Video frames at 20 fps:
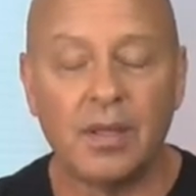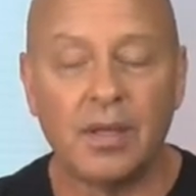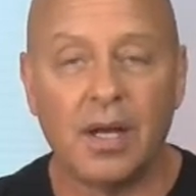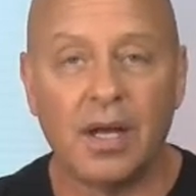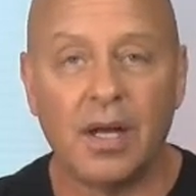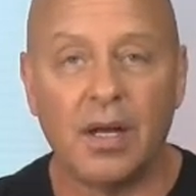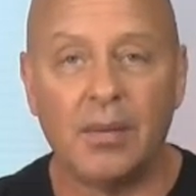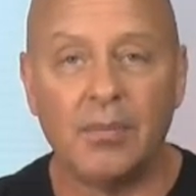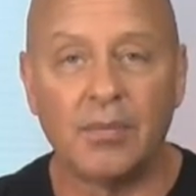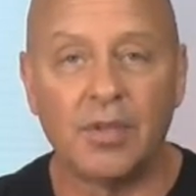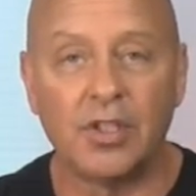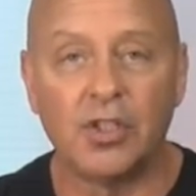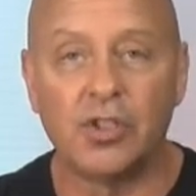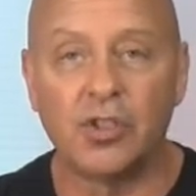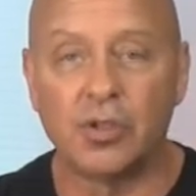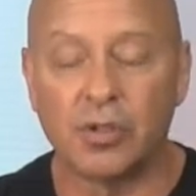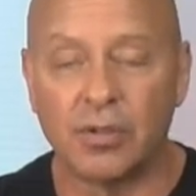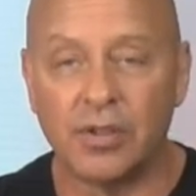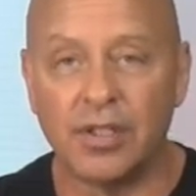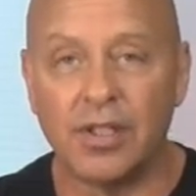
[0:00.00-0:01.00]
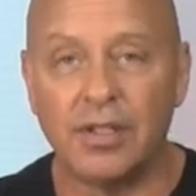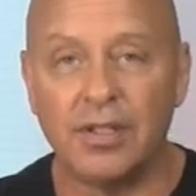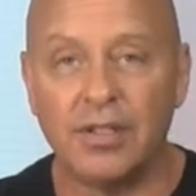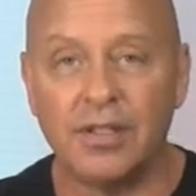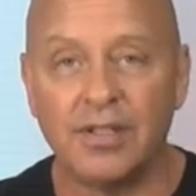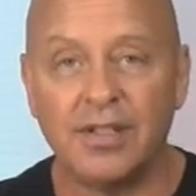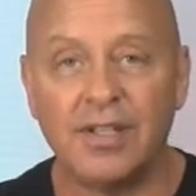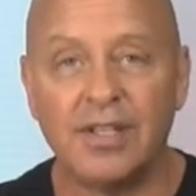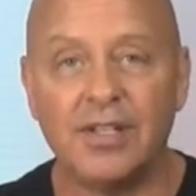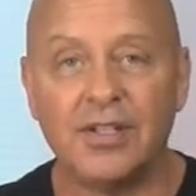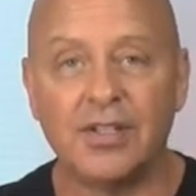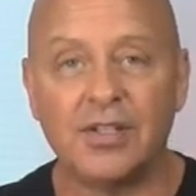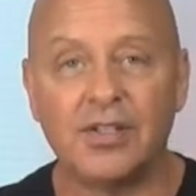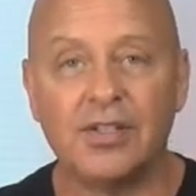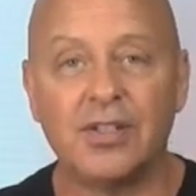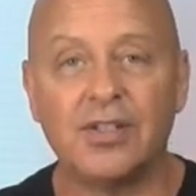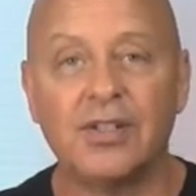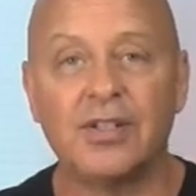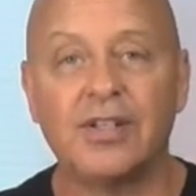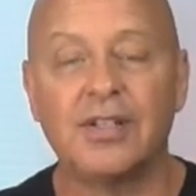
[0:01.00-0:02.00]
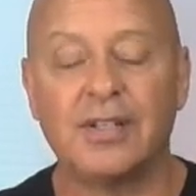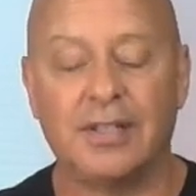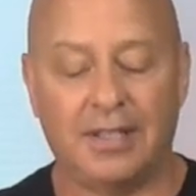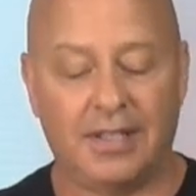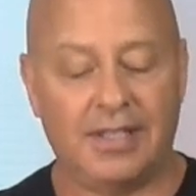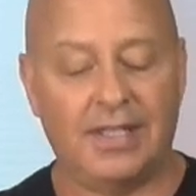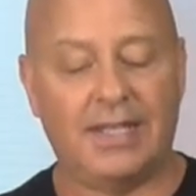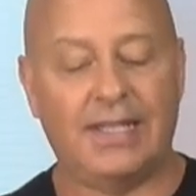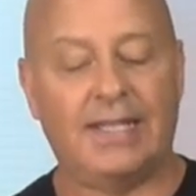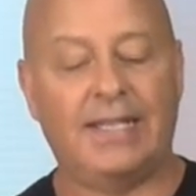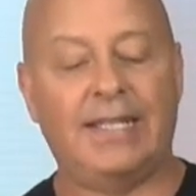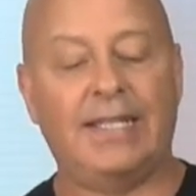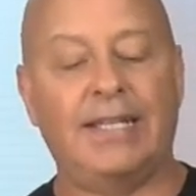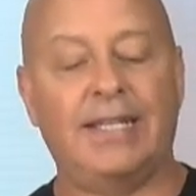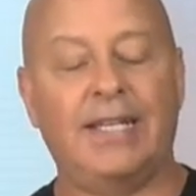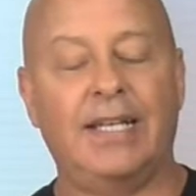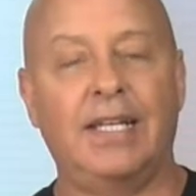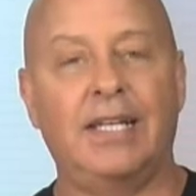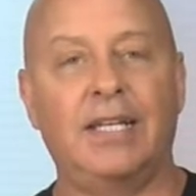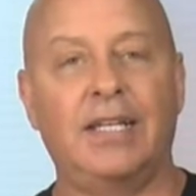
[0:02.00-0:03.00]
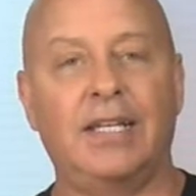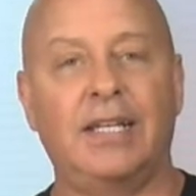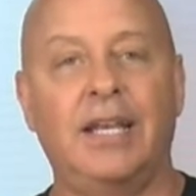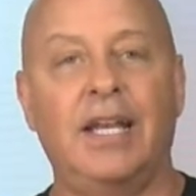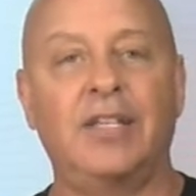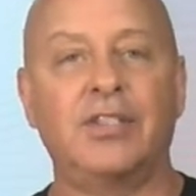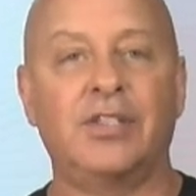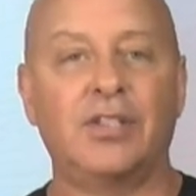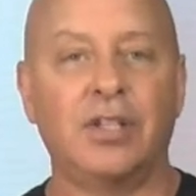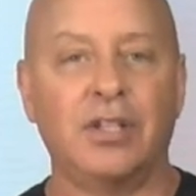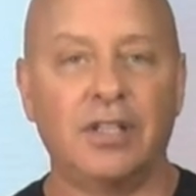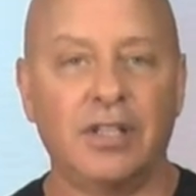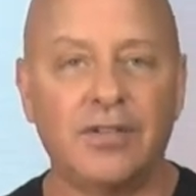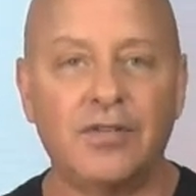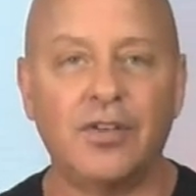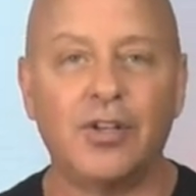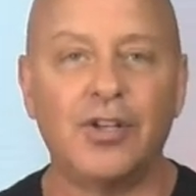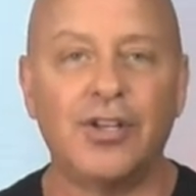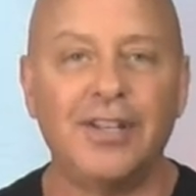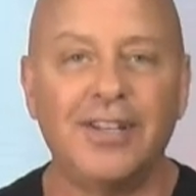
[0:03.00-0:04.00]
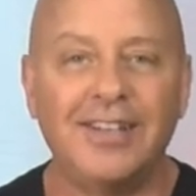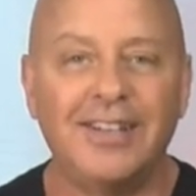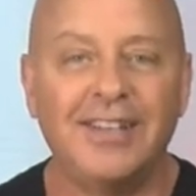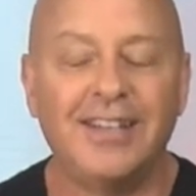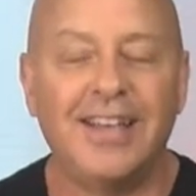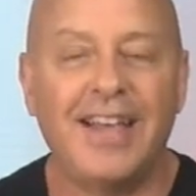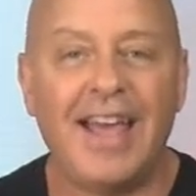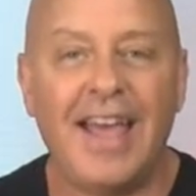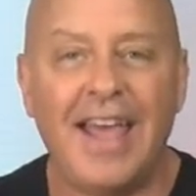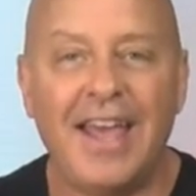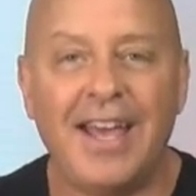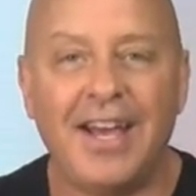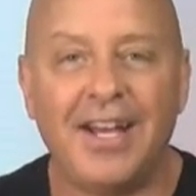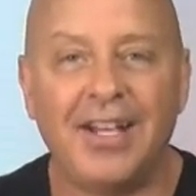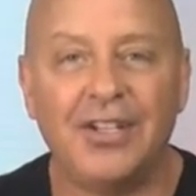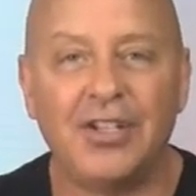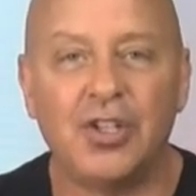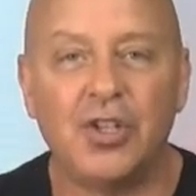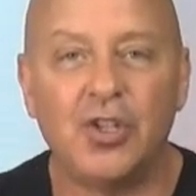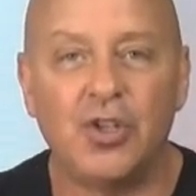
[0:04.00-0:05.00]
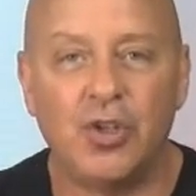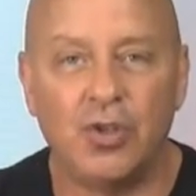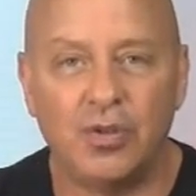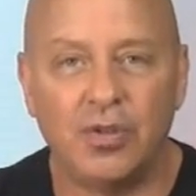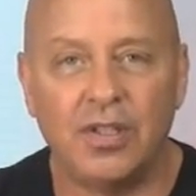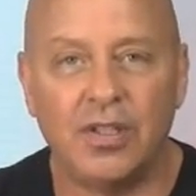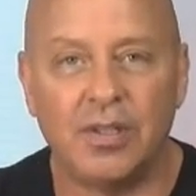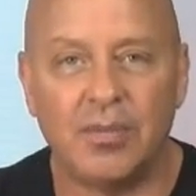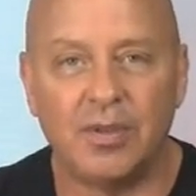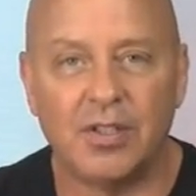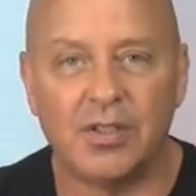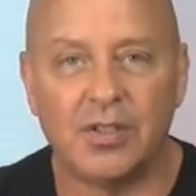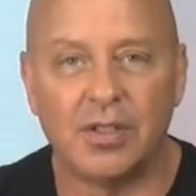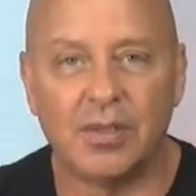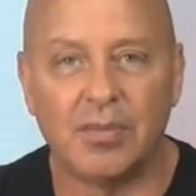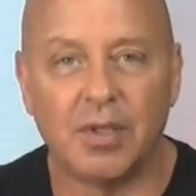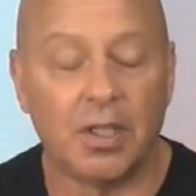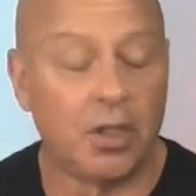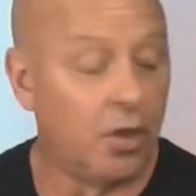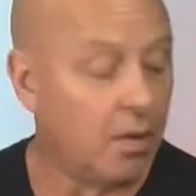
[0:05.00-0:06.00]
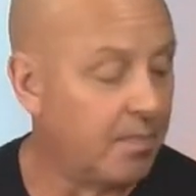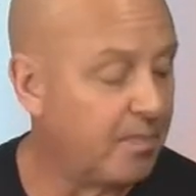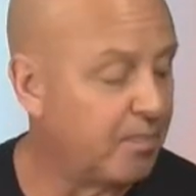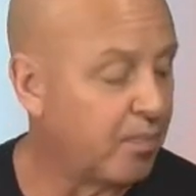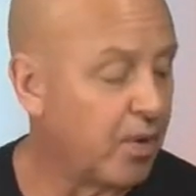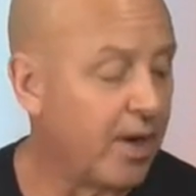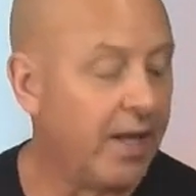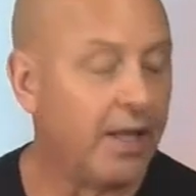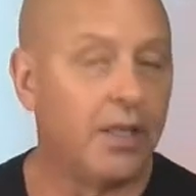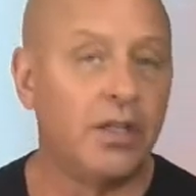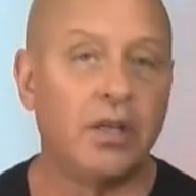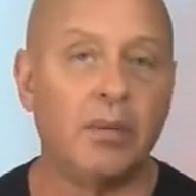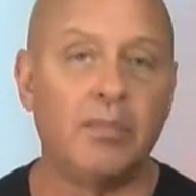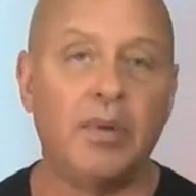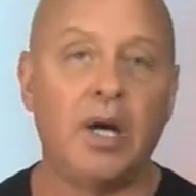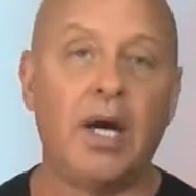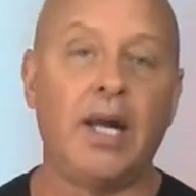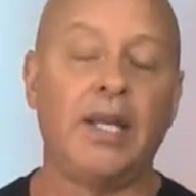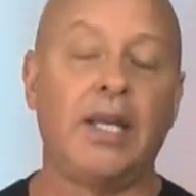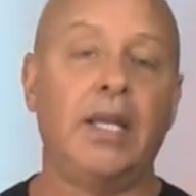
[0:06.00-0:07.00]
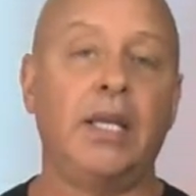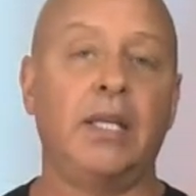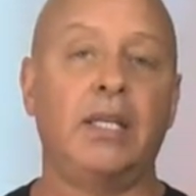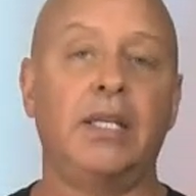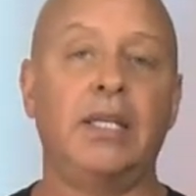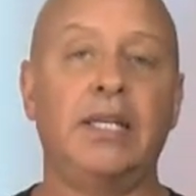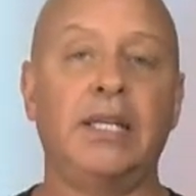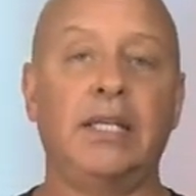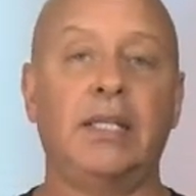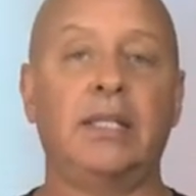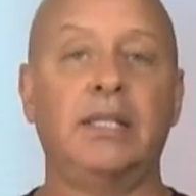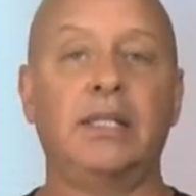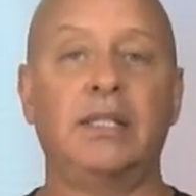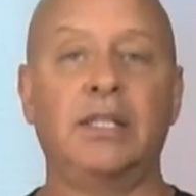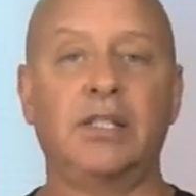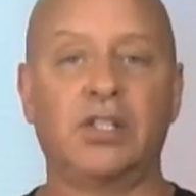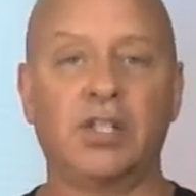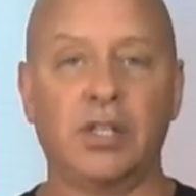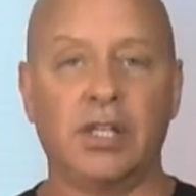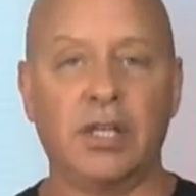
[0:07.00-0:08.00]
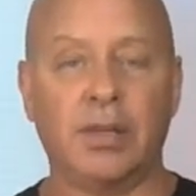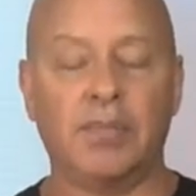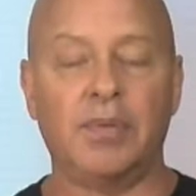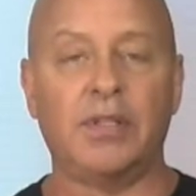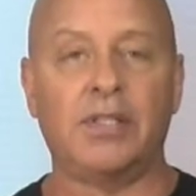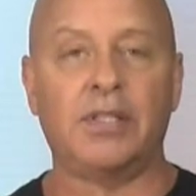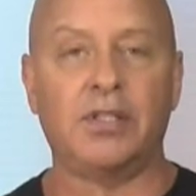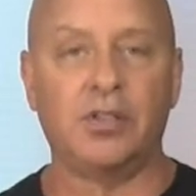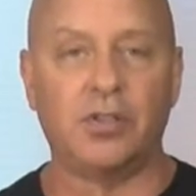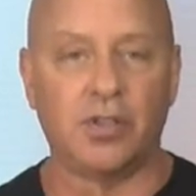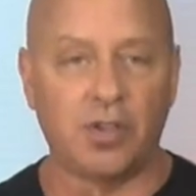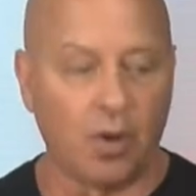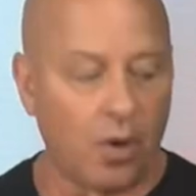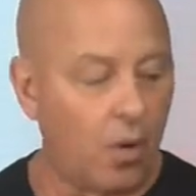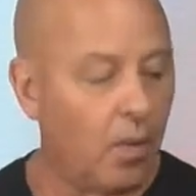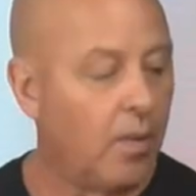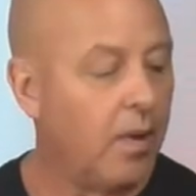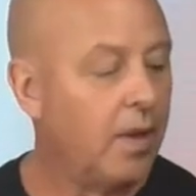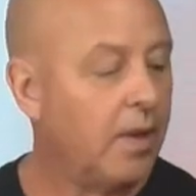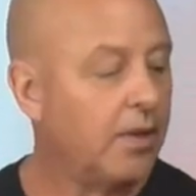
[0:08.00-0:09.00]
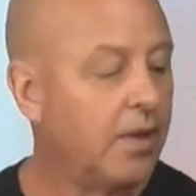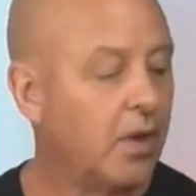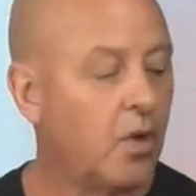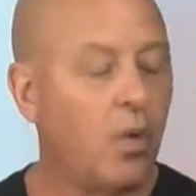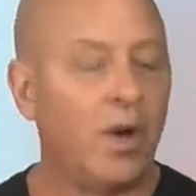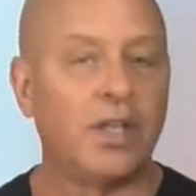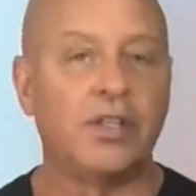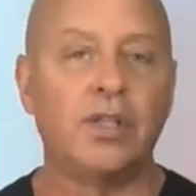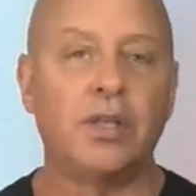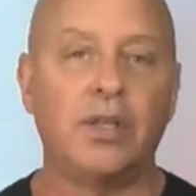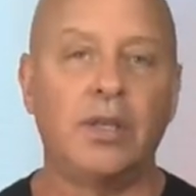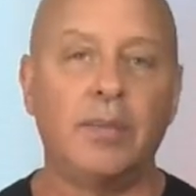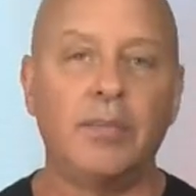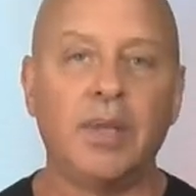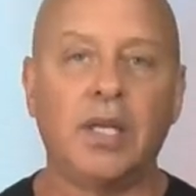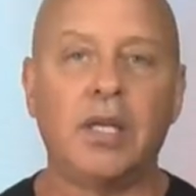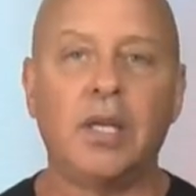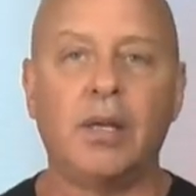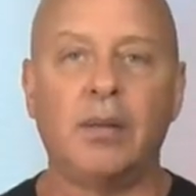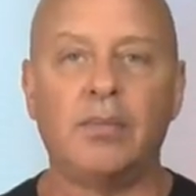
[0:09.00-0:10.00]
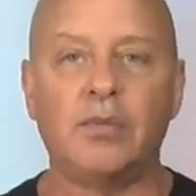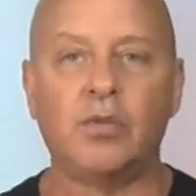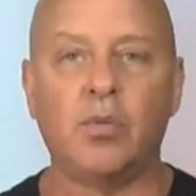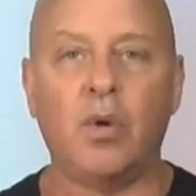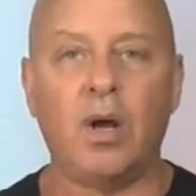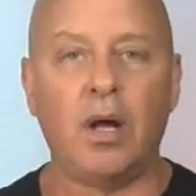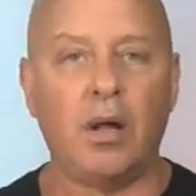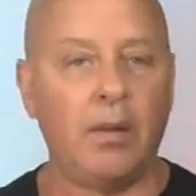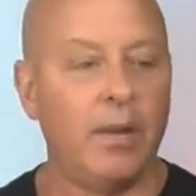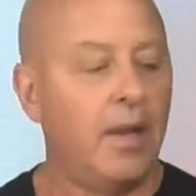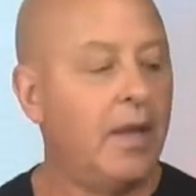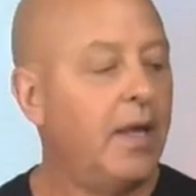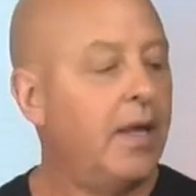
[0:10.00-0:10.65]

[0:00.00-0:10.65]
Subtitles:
The jury has delivered, and you need to be sleeping. Your brain and your body need the sleep. So the question then becomes, well,